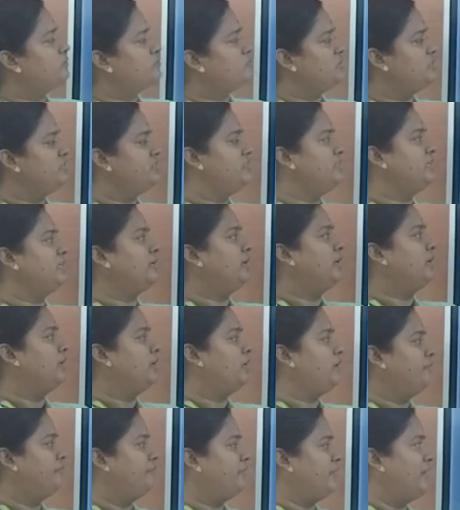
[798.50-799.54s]
procedure,
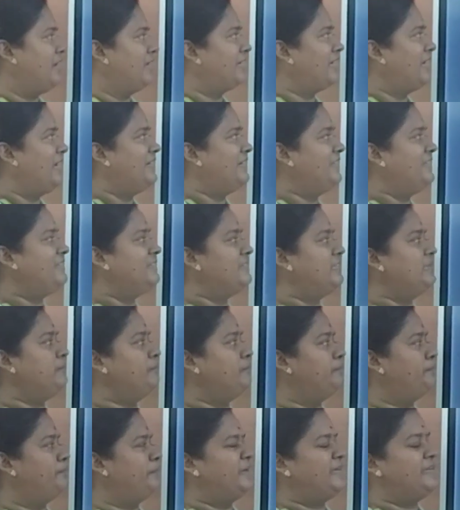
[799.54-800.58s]
if we are getting the
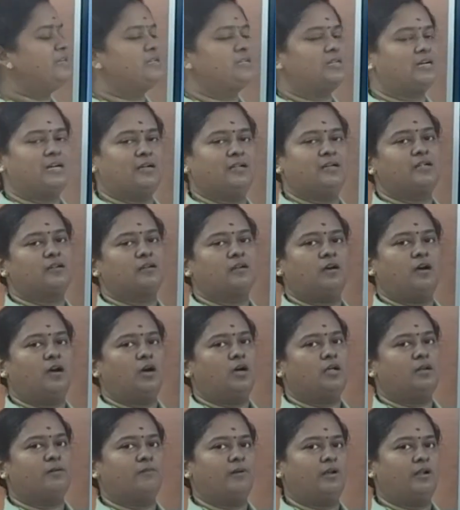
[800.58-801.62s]
pink color
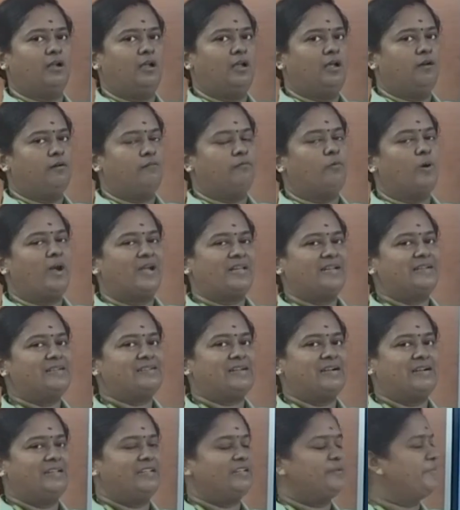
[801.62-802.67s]
or violet
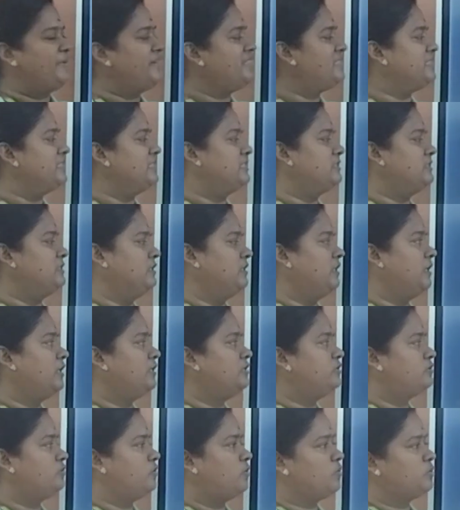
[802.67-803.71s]
color means it
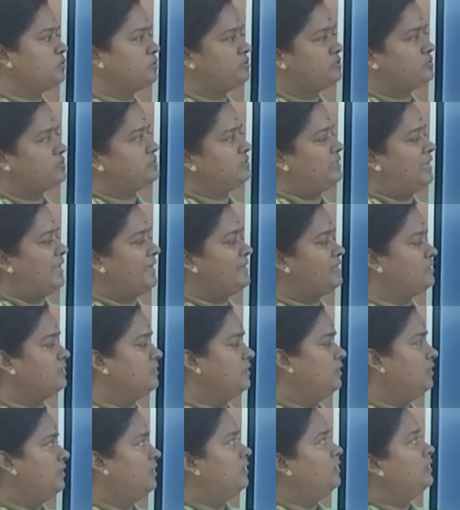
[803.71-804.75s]
shows like
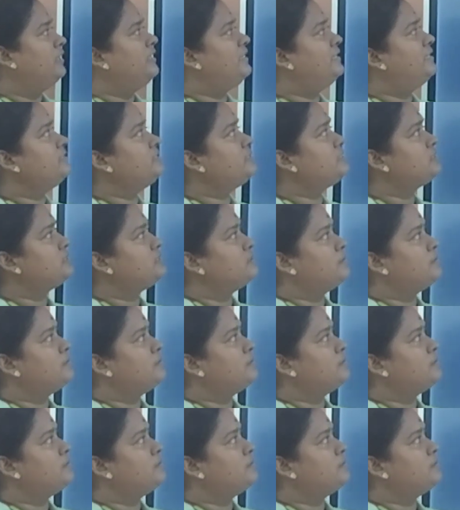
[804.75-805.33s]
it is